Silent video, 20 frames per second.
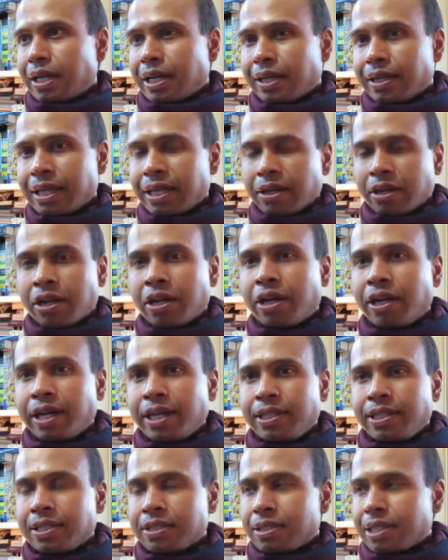And that
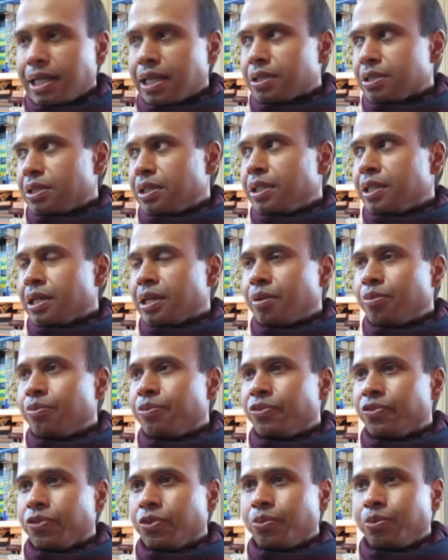high doesn't actually
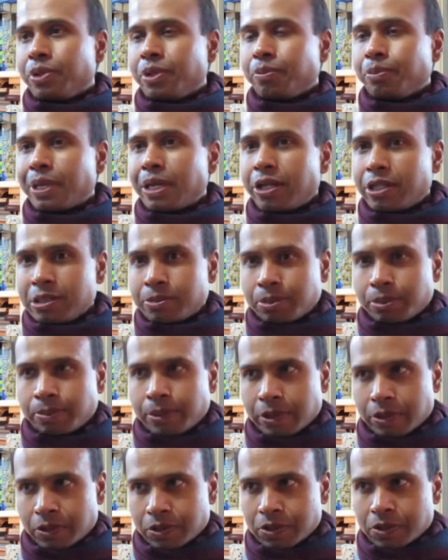come from the marriage
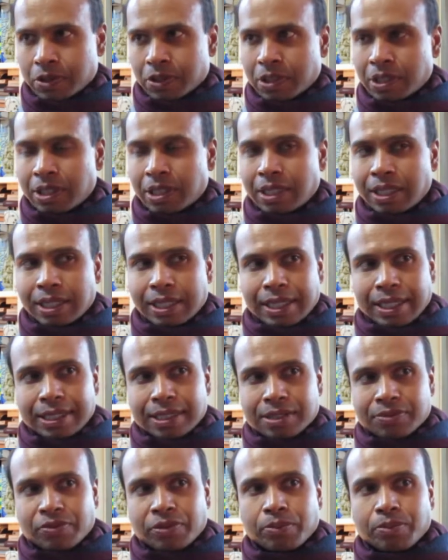proposal,
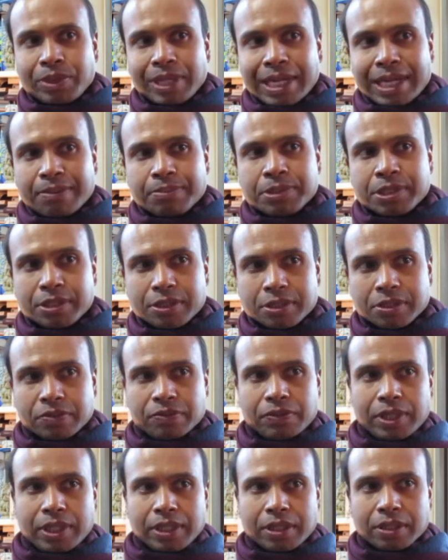it's from the absence
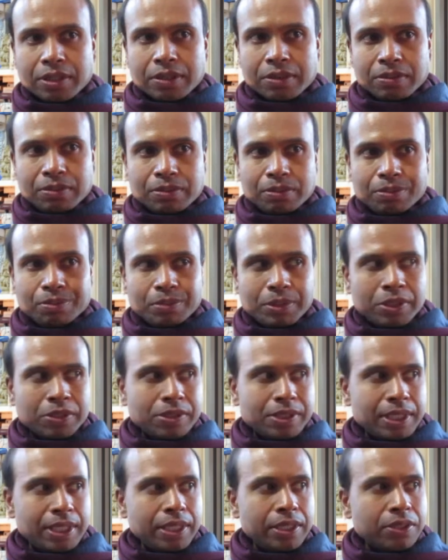of the ego,
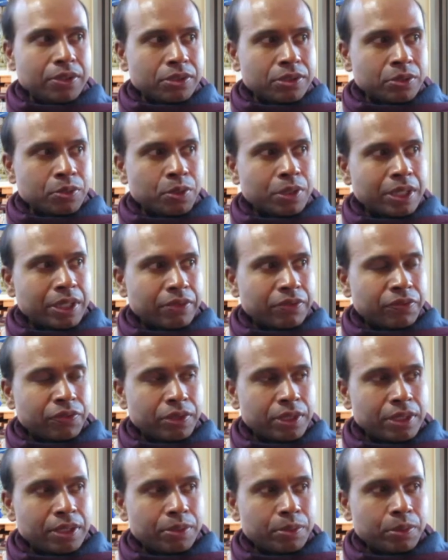because the ego is quiet
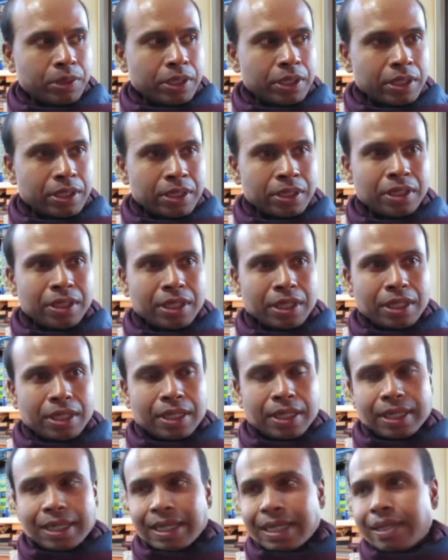for a little while.
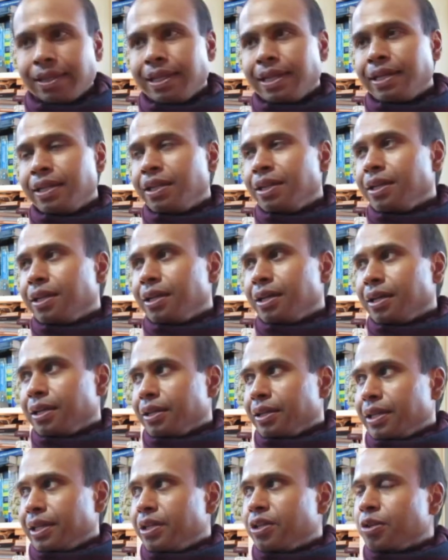And then
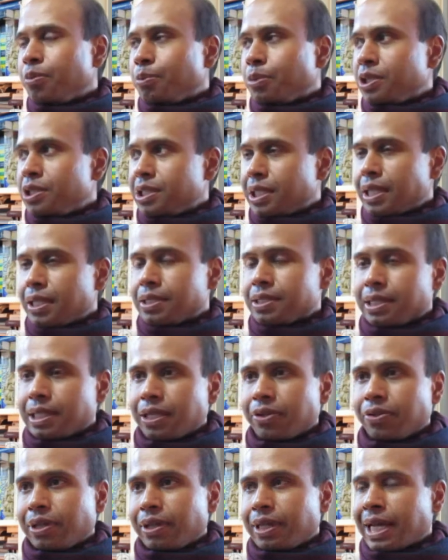the ego projects
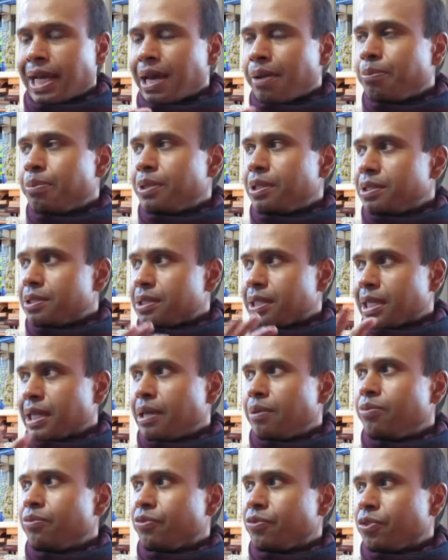that the happiness
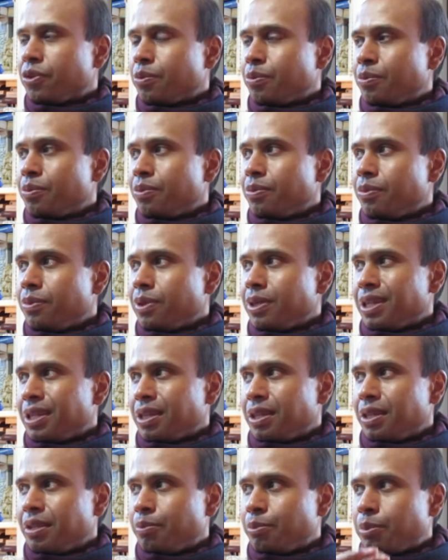came from
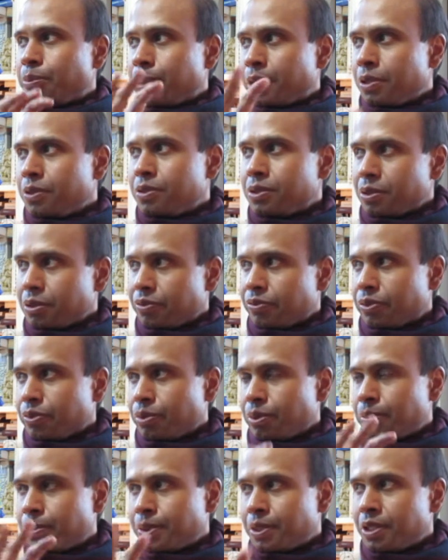the proposal,
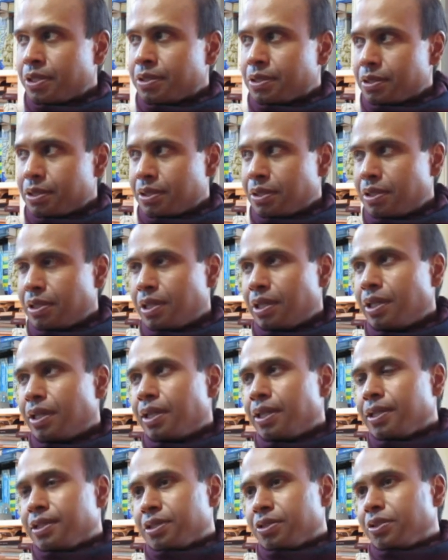from the person.
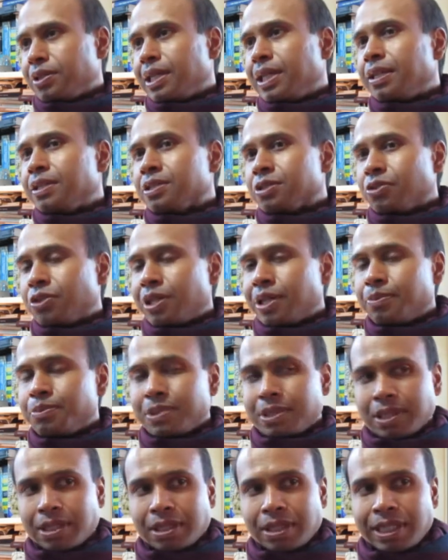So then
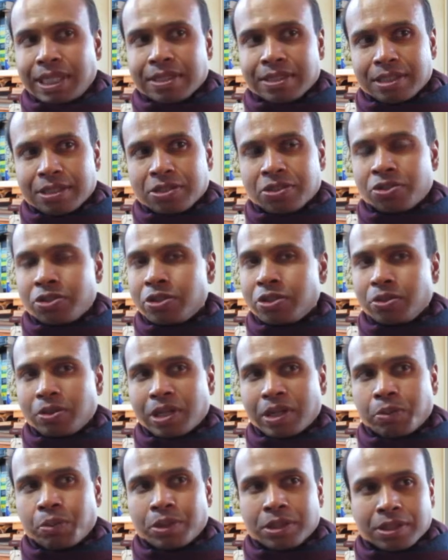ascribes, yes, it's true,
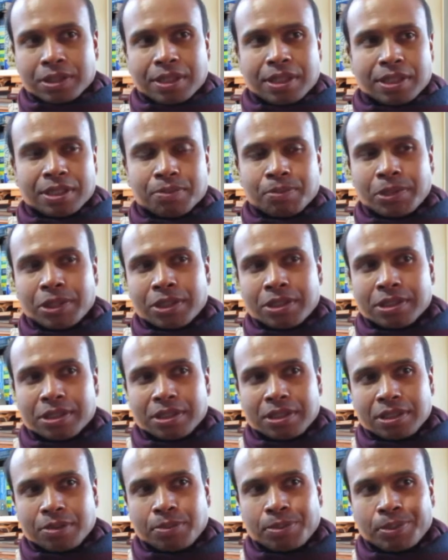I wanted this
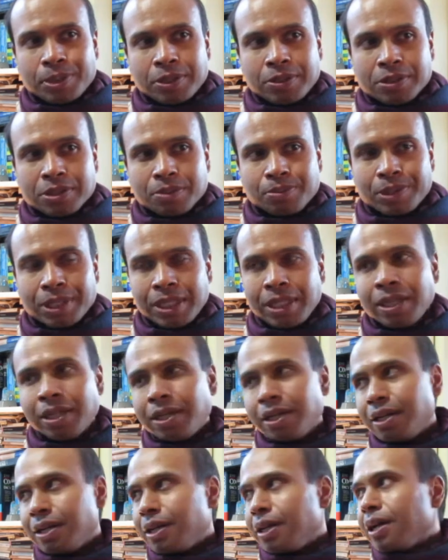person to propose to me,
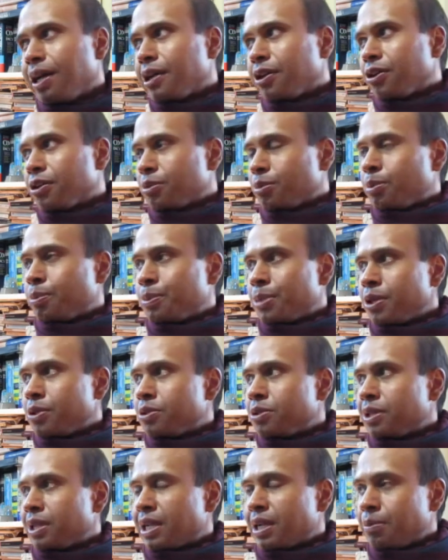I got the
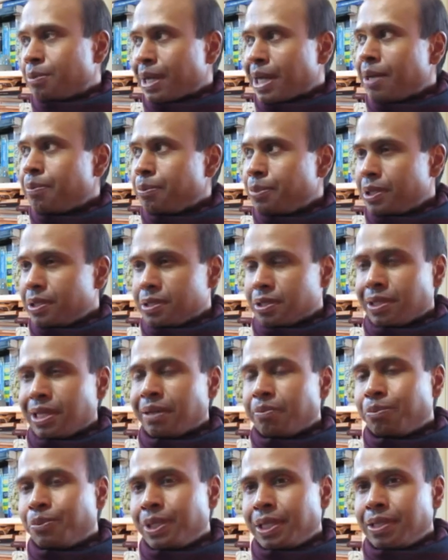proposal and I'm happy, so
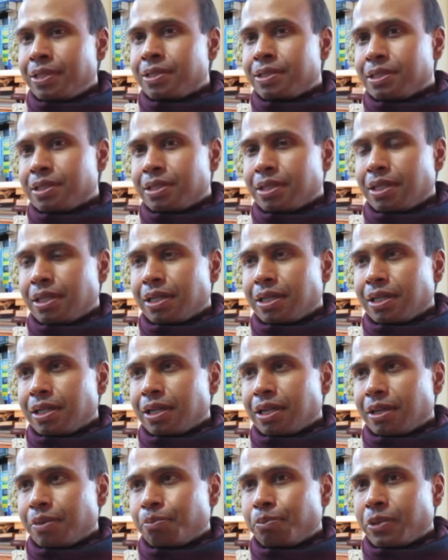that means
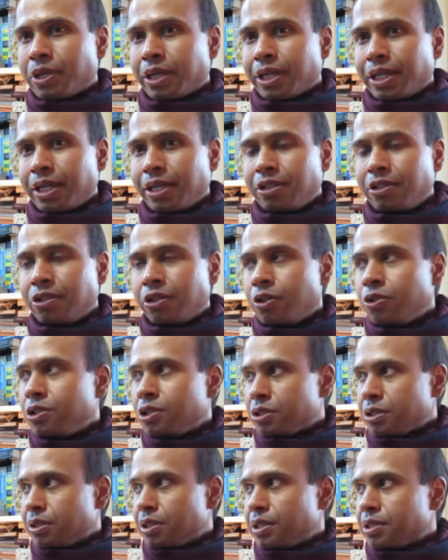my
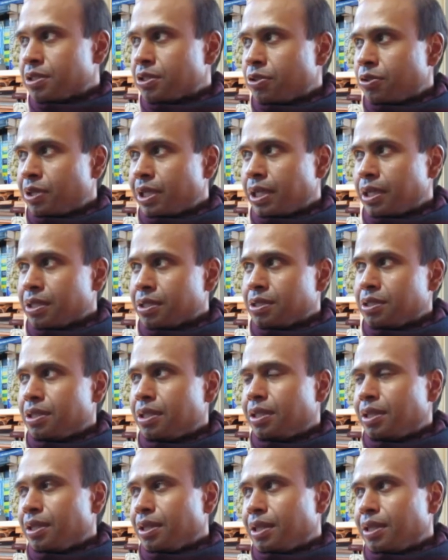notion is correct,
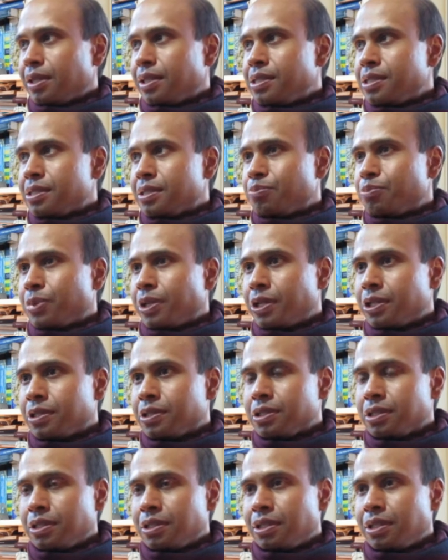that this
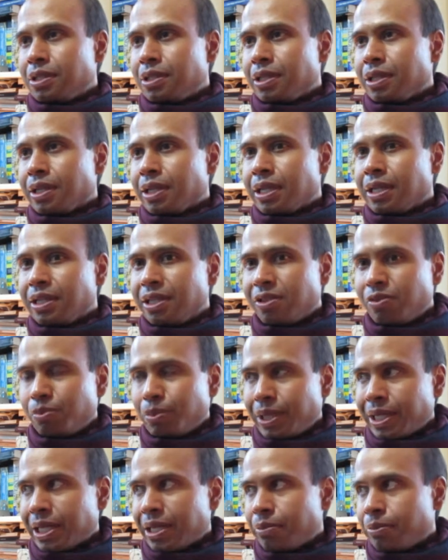person can give
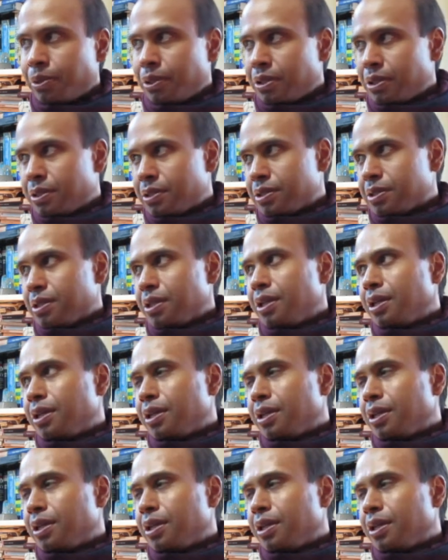me happiness.